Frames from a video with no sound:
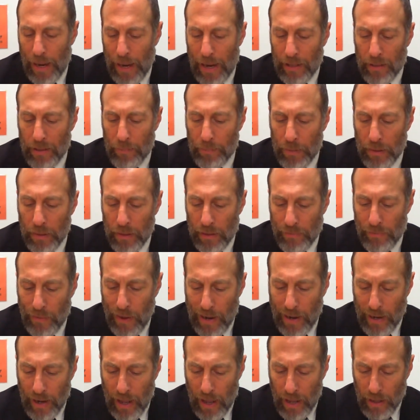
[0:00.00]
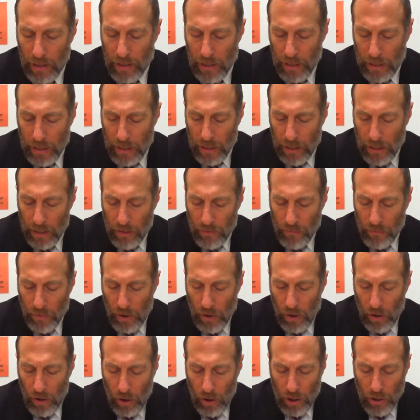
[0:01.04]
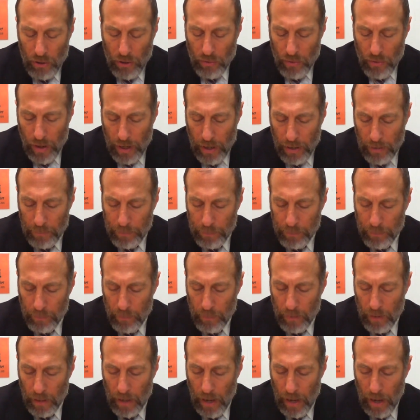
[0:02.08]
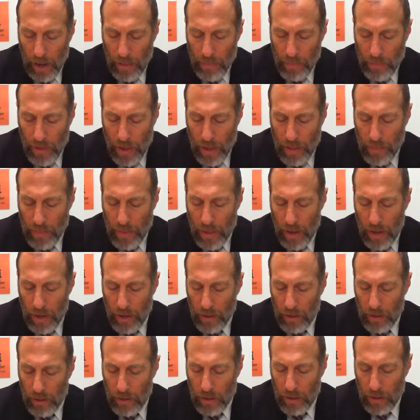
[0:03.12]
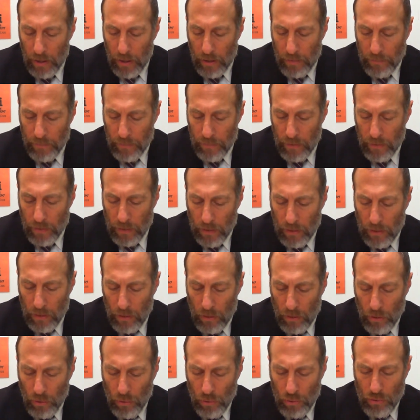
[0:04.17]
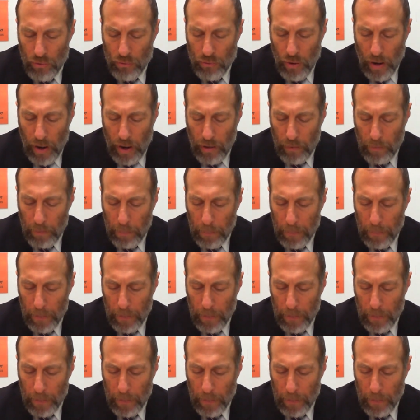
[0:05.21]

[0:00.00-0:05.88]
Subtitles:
up the Levene, the Hodre, and then they Hudre,